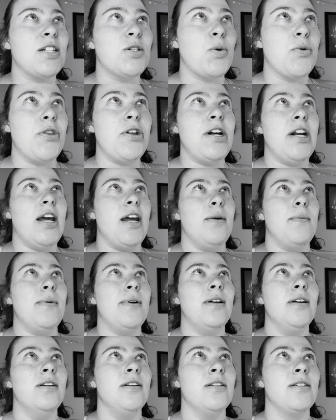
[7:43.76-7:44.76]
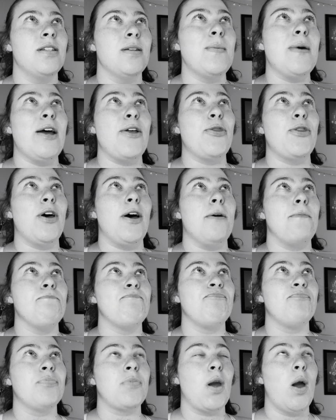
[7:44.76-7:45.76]
with the name Samantha,
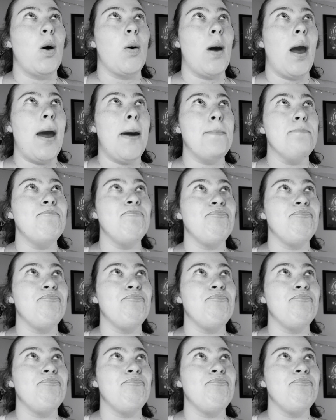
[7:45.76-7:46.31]
okay?